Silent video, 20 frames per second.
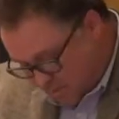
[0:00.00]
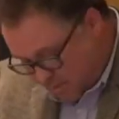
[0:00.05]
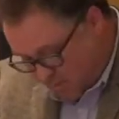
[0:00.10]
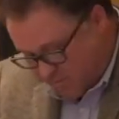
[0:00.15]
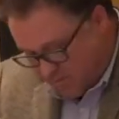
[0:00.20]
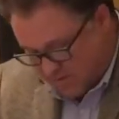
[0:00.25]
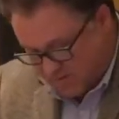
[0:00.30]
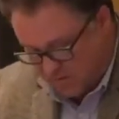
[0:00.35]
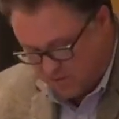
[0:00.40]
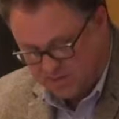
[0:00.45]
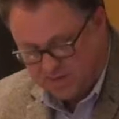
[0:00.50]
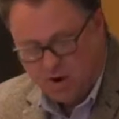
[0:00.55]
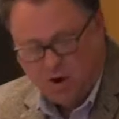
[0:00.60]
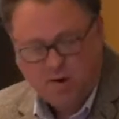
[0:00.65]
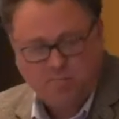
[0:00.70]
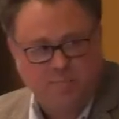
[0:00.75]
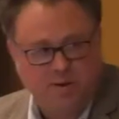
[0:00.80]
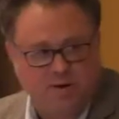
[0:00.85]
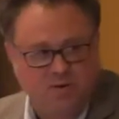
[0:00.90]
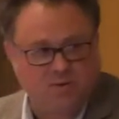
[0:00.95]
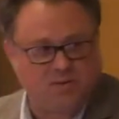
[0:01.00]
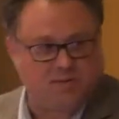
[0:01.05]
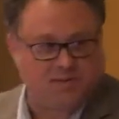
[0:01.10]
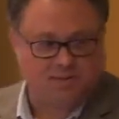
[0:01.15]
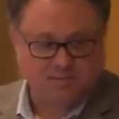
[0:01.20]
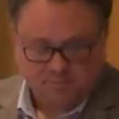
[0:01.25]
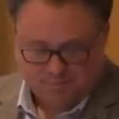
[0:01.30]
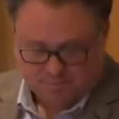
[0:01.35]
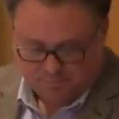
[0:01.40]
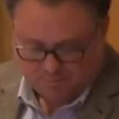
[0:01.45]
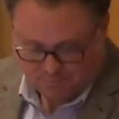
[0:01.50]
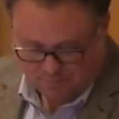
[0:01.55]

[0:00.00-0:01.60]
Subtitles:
Professor Derek Peterson.